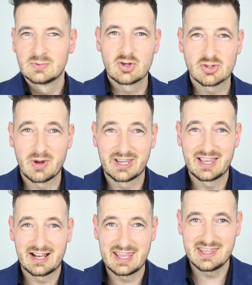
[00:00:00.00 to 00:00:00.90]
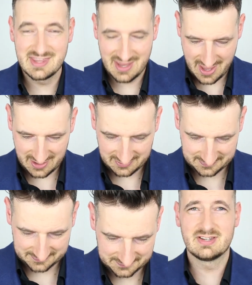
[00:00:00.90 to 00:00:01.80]
just so I can clear the air.
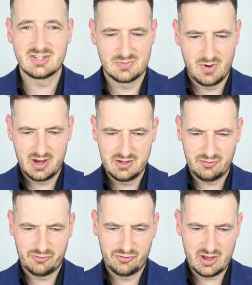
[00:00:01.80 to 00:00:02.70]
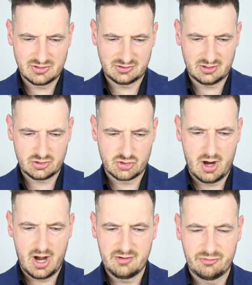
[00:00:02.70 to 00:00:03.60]
This is my first
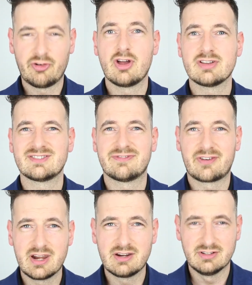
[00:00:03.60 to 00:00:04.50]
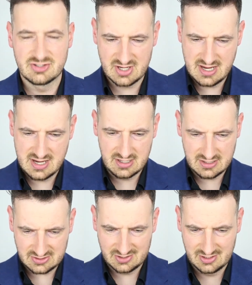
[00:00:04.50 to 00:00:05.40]
try, first fragrance
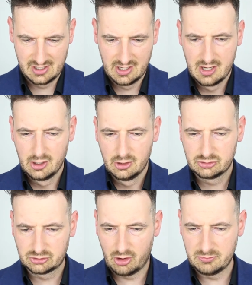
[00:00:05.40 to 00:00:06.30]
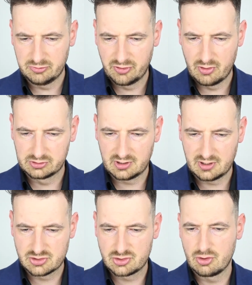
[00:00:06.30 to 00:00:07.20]
is Tom Ford
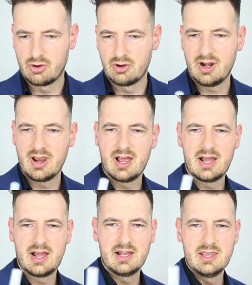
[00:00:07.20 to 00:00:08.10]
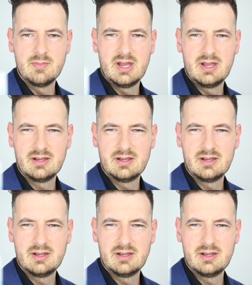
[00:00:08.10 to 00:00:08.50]
Azure Lime.